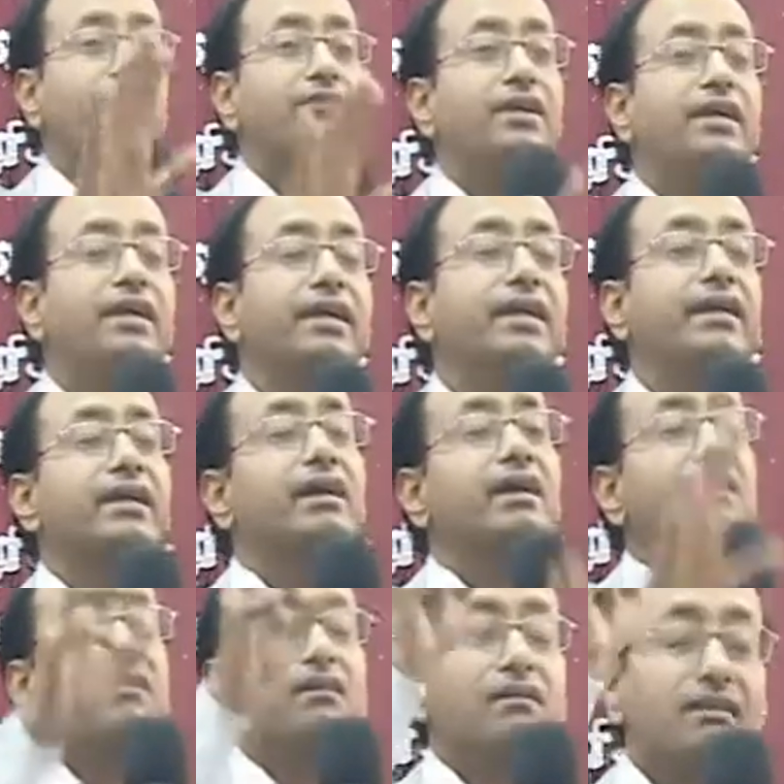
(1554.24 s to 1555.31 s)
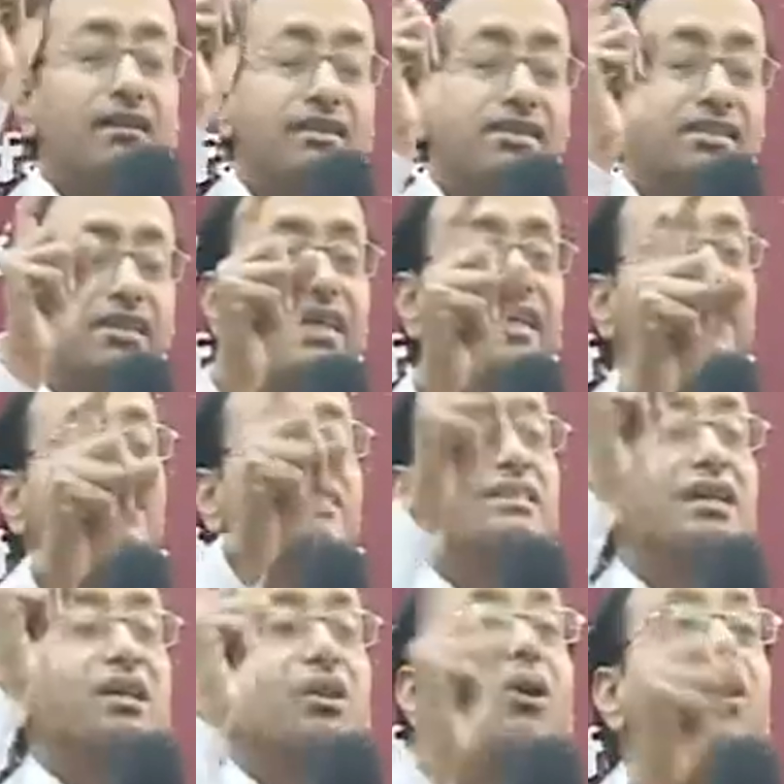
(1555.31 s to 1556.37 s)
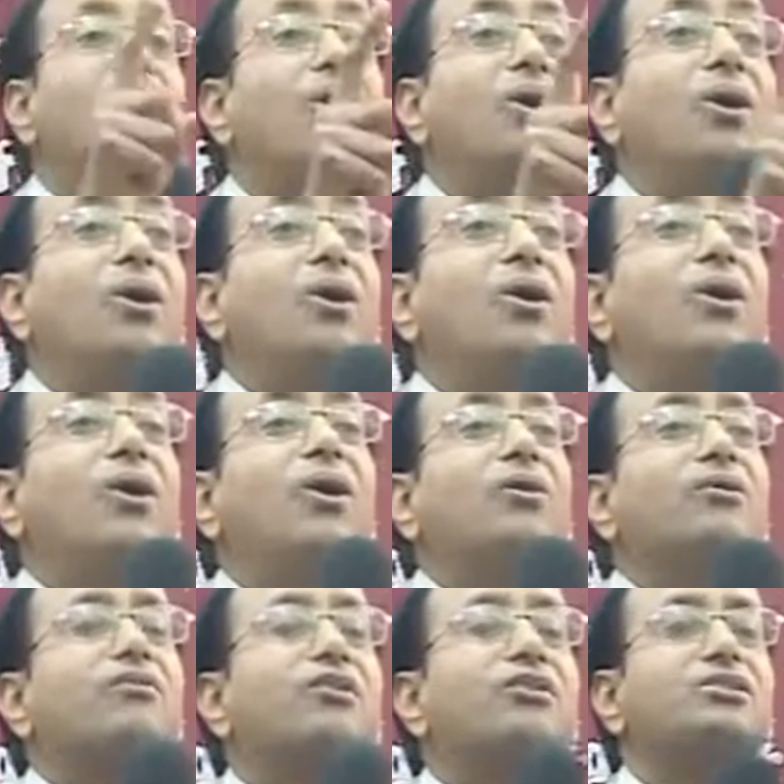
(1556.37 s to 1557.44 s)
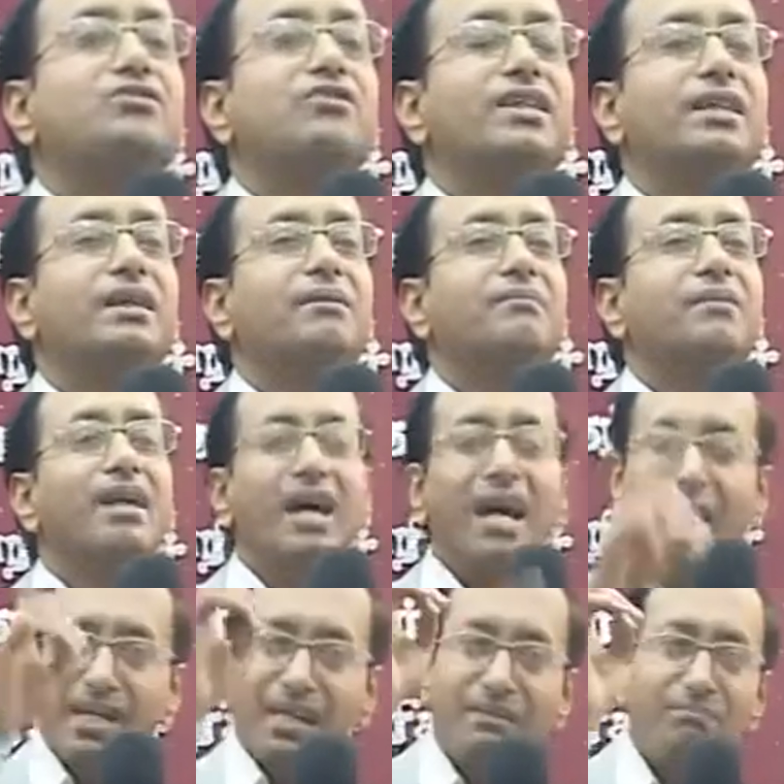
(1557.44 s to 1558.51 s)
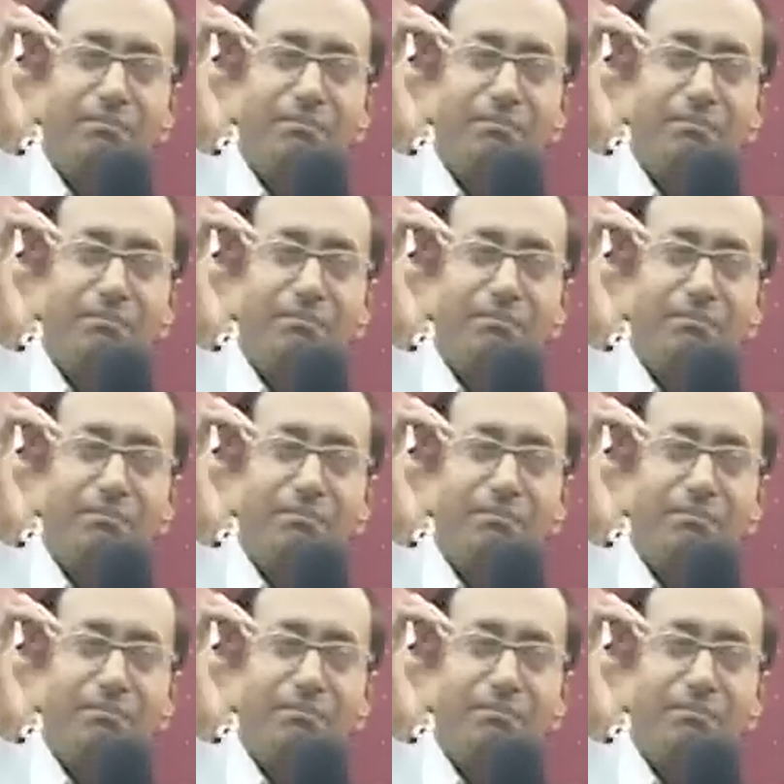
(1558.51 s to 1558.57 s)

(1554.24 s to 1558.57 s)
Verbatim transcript: if we read, uh, it says the Lord was with him and he